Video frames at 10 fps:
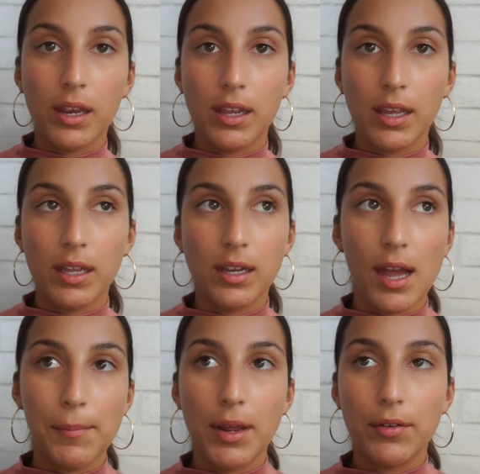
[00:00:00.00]
And
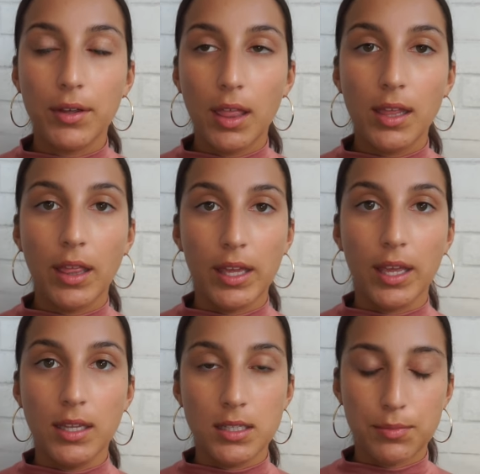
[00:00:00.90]
I'm not really like
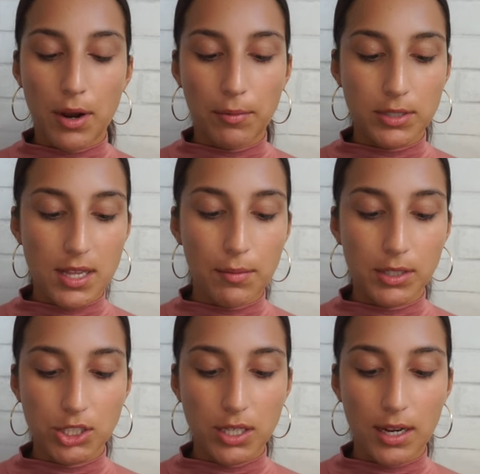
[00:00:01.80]
into primers that much.